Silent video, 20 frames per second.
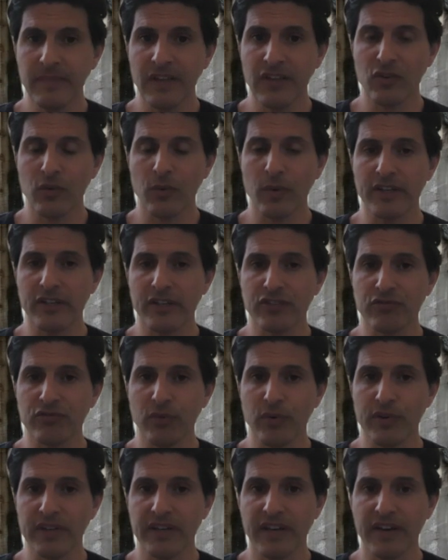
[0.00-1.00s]
It's quite
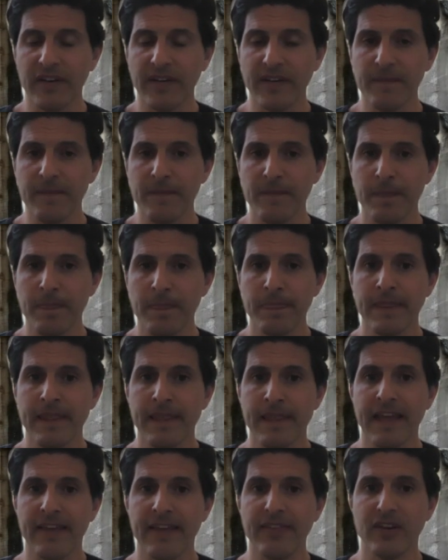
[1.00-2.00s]
extraordinary.
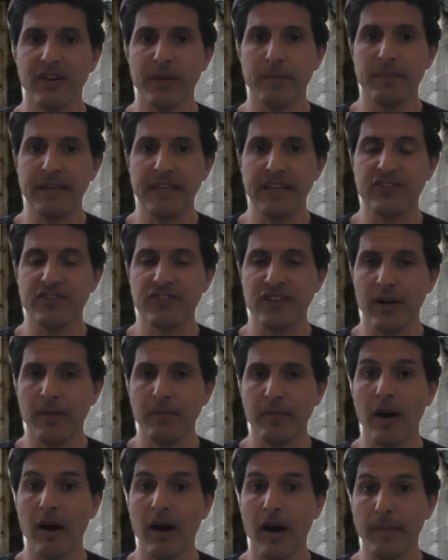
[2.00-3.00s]
And there can be
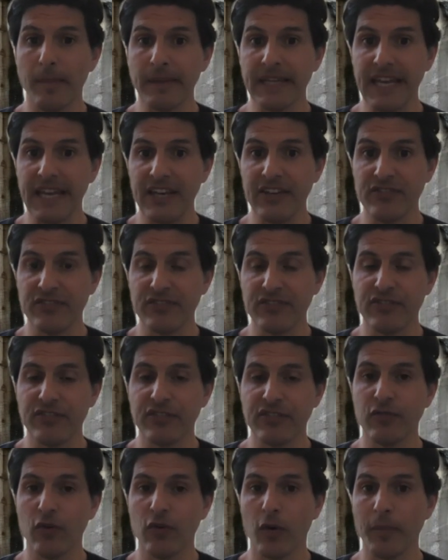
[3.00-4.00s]
some obligations to
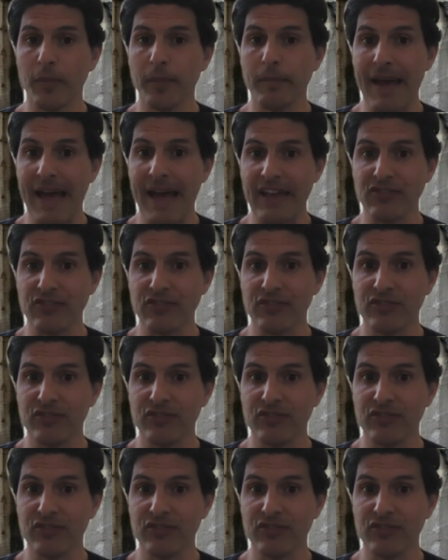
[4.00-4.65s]
the former master,